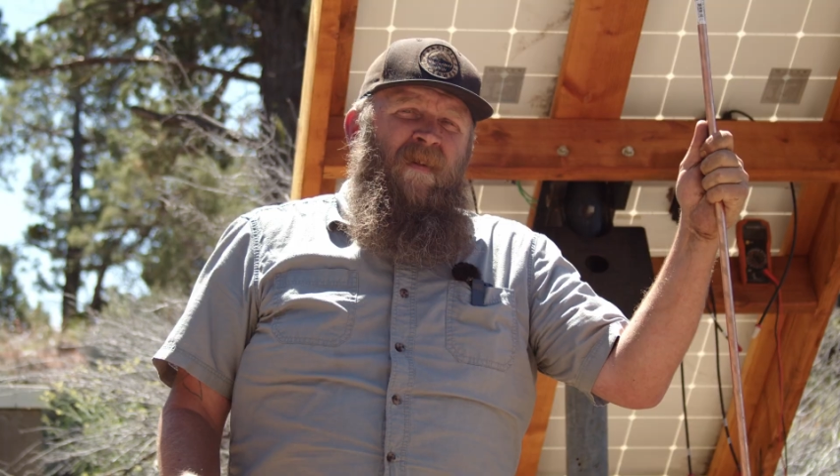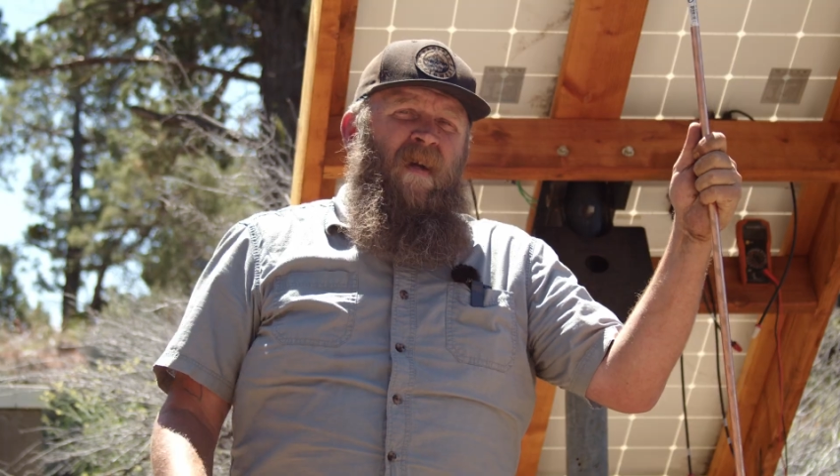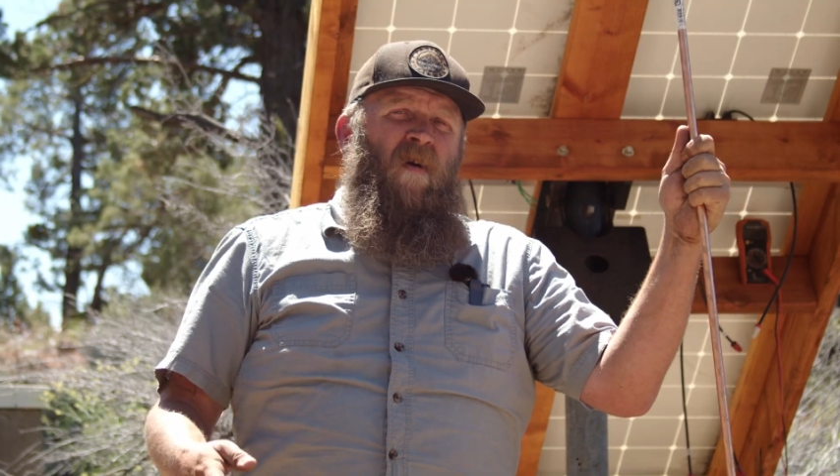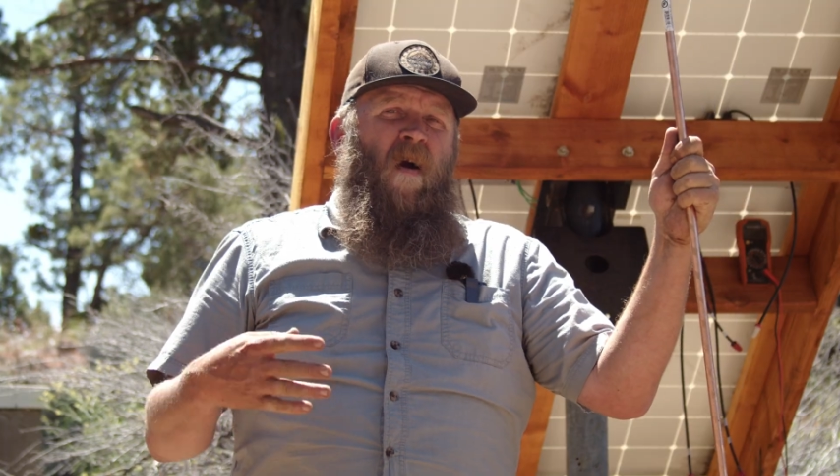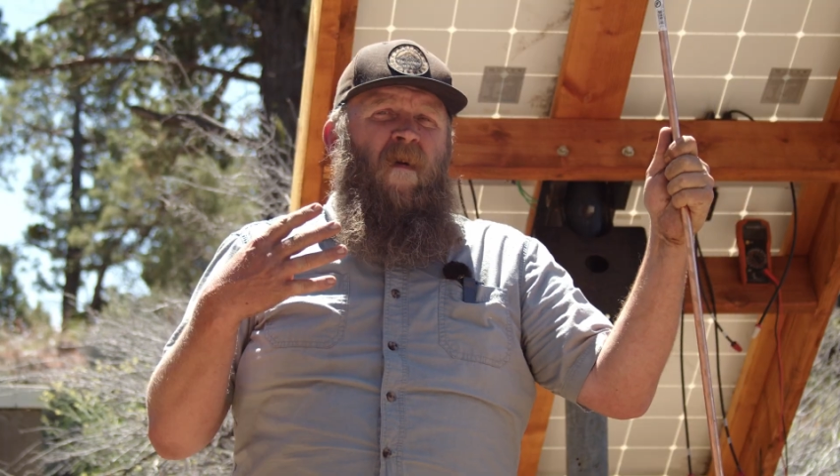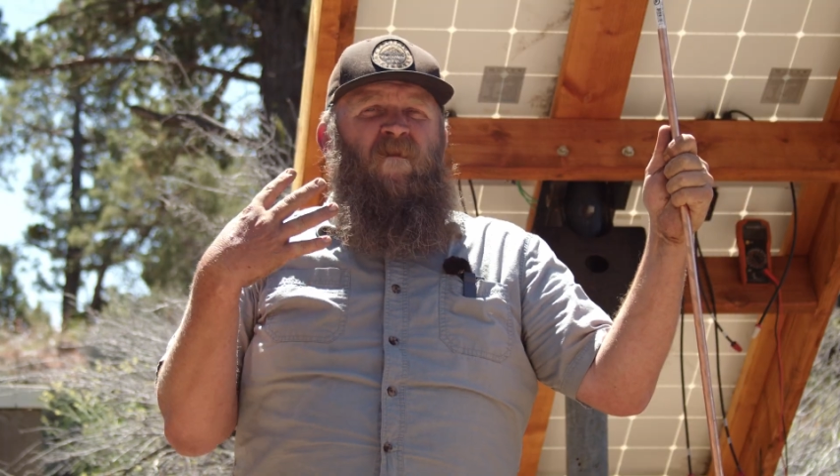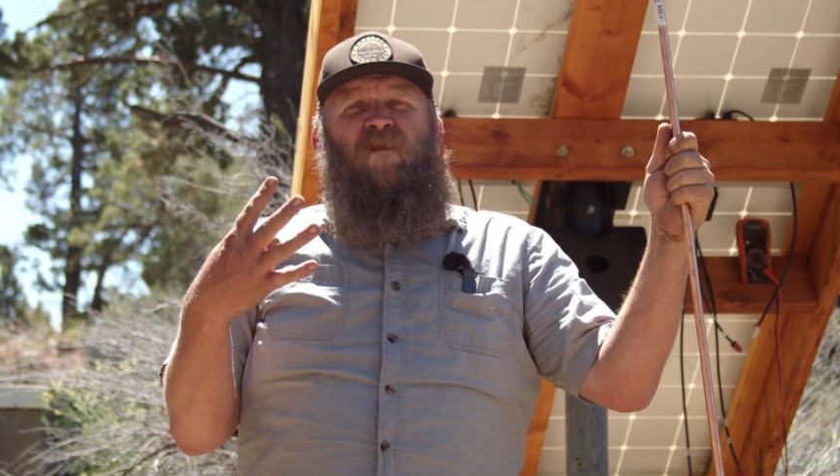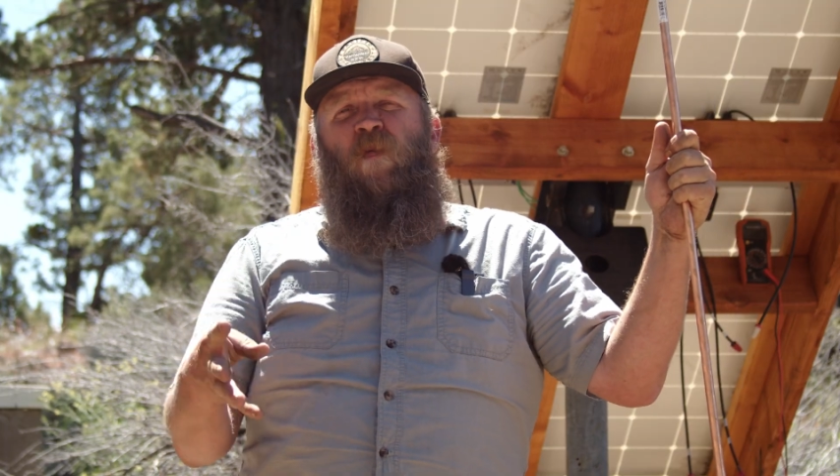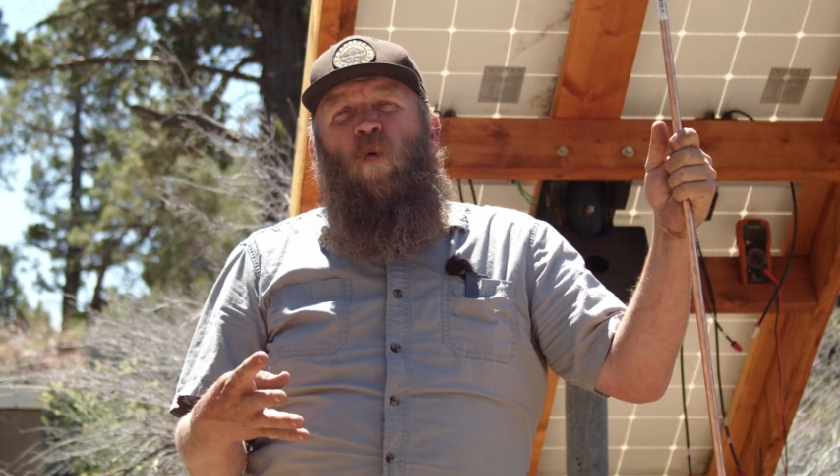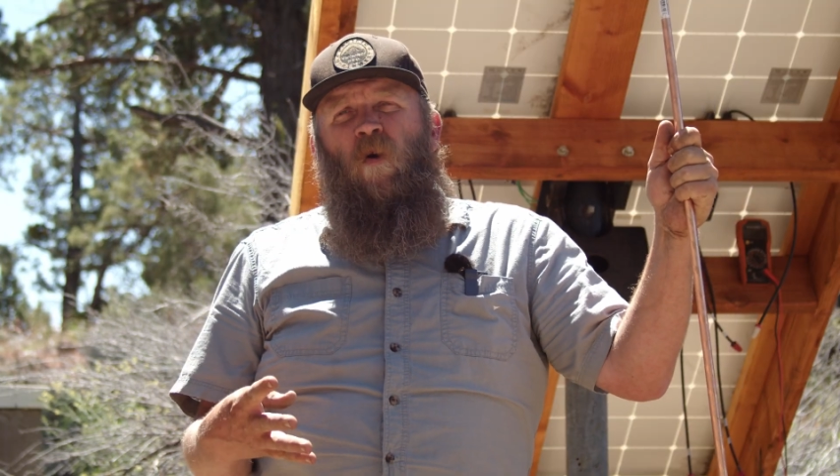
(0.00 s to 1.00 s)
There are
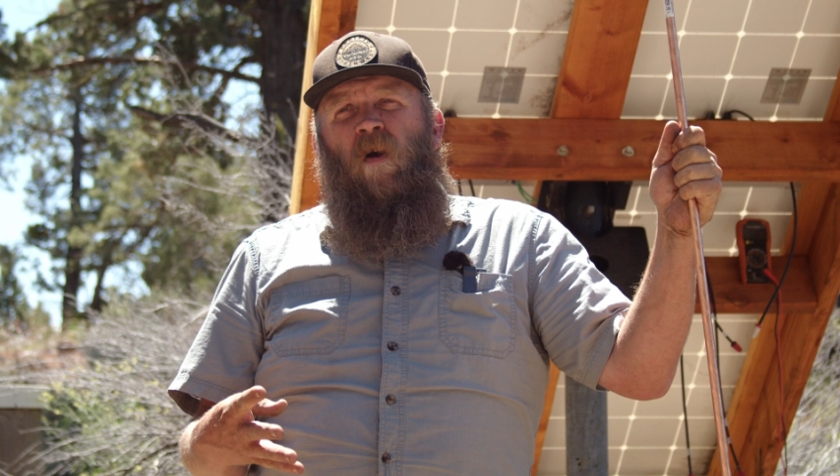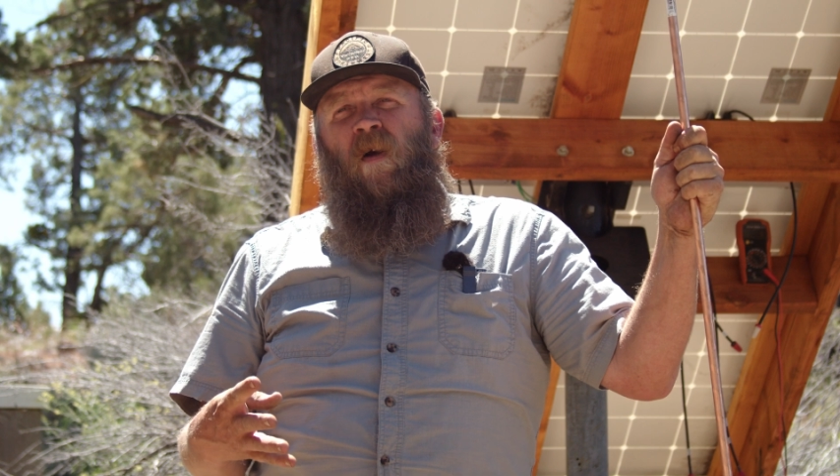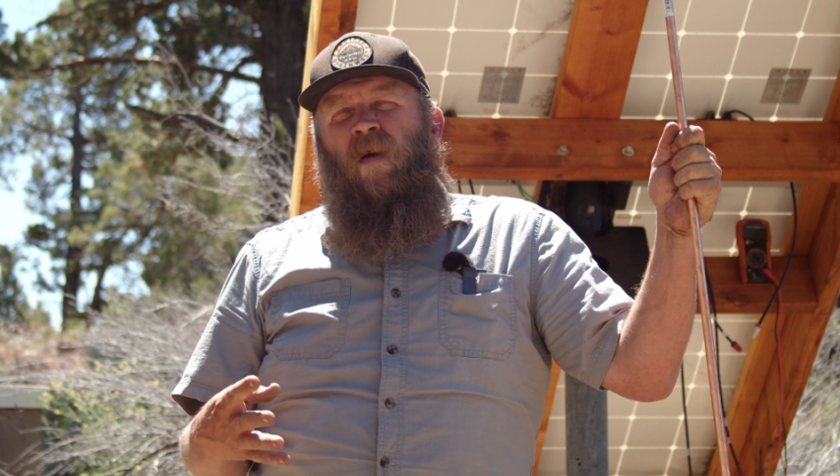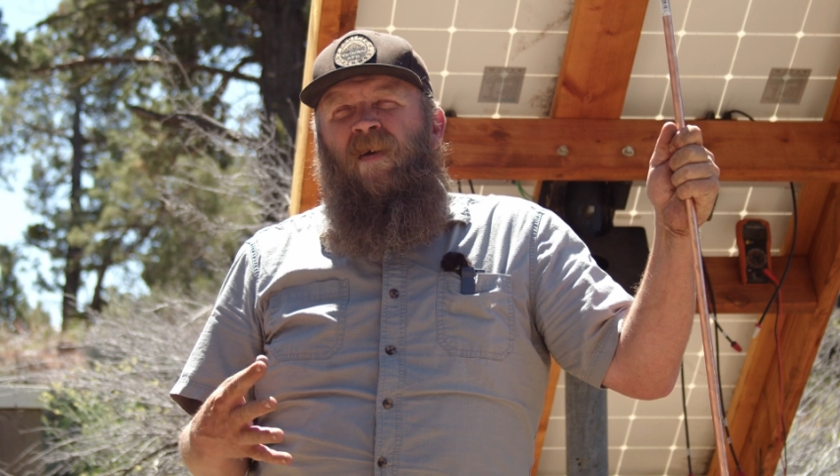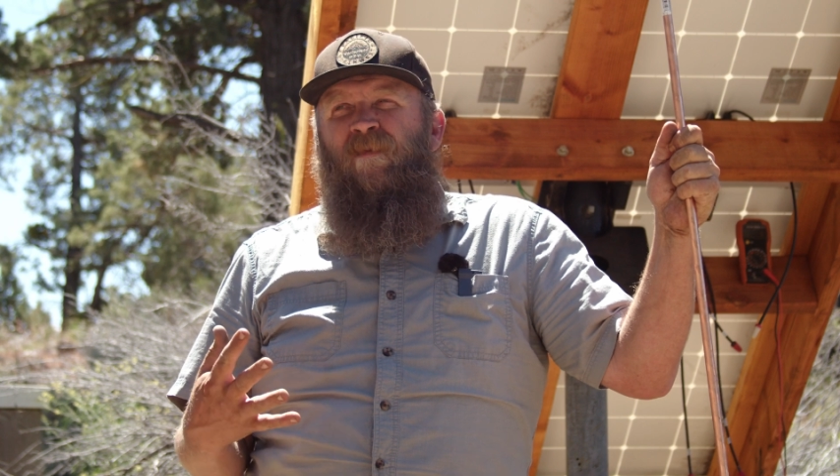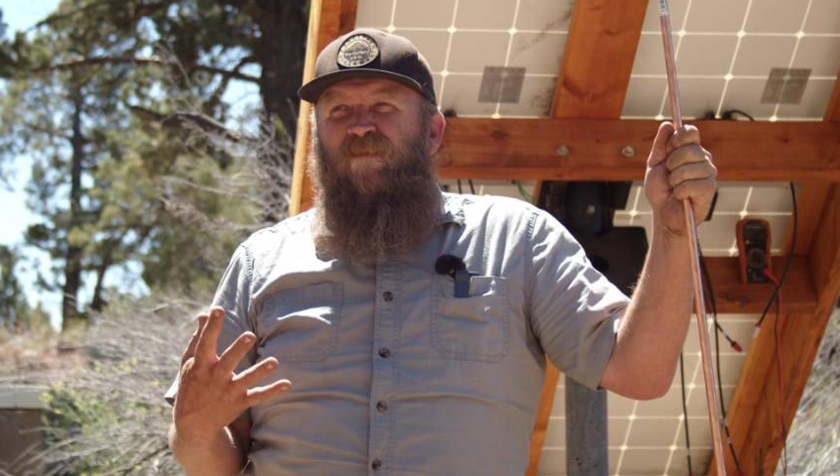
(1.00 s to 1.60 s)
four